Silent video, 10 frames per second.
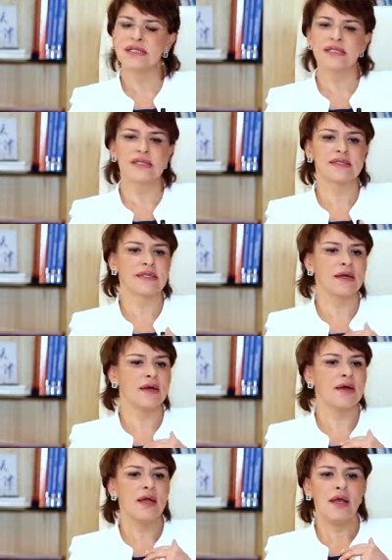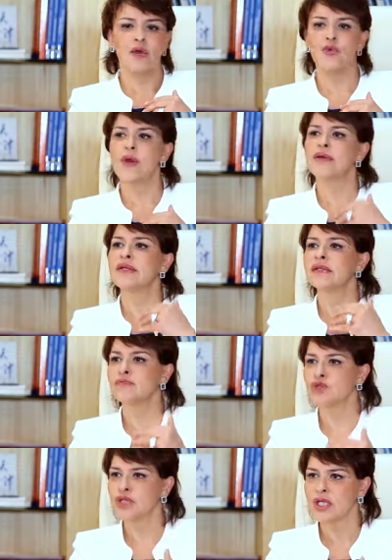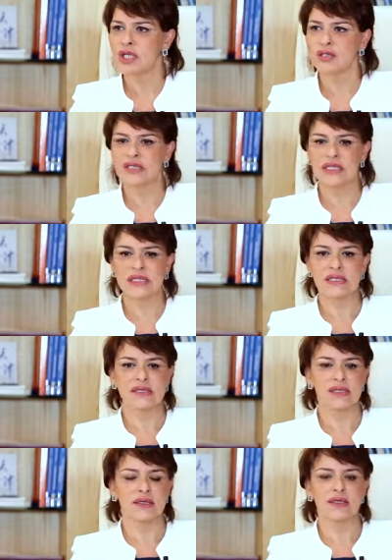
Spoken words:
this is an awareness process, this is